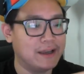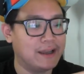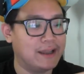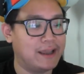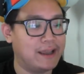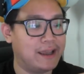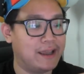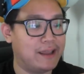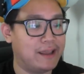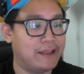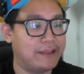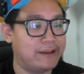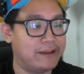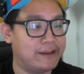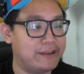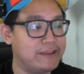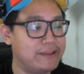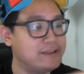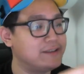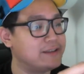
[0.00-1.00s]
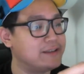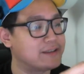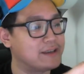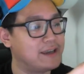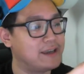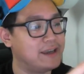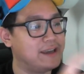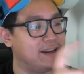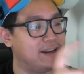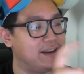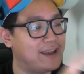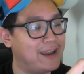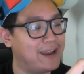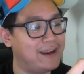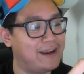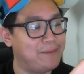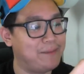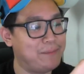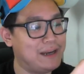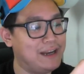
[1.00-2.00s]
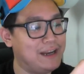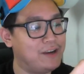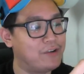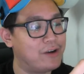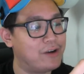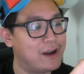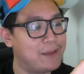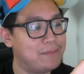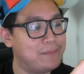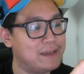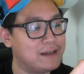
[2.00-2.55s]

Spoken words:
And this is a 9mg